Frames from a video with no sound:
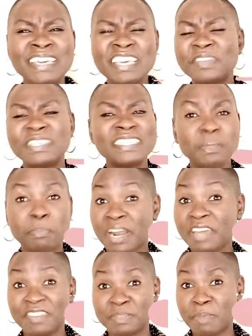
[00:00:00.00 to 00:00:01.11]
if it is a
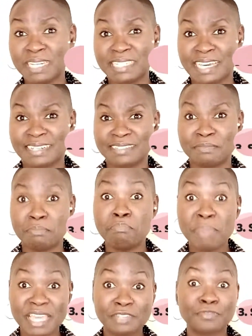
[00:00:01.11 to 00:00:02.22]
private matter
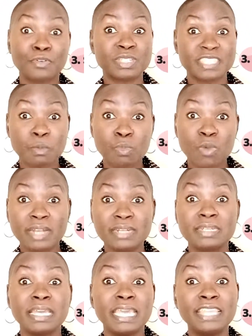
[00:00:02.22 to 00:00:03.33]
meant for someone
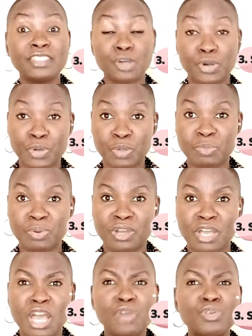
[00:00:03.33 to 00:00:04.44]
in the group,
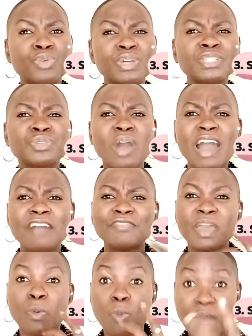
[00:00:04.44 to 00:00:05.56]
request to have
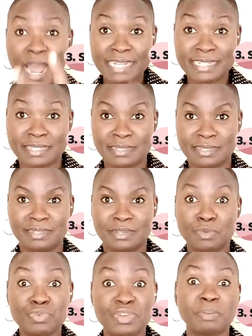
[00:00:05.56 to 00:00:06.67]
a word
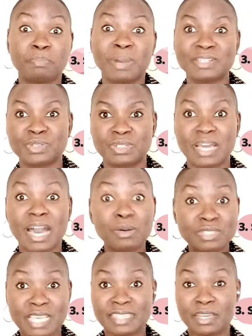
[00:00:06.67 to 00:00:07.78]
with the person
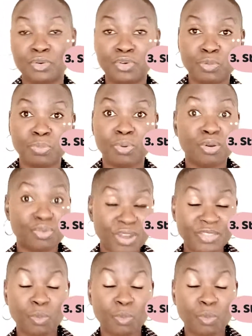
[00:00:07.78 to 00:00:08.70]
outside the group, or rather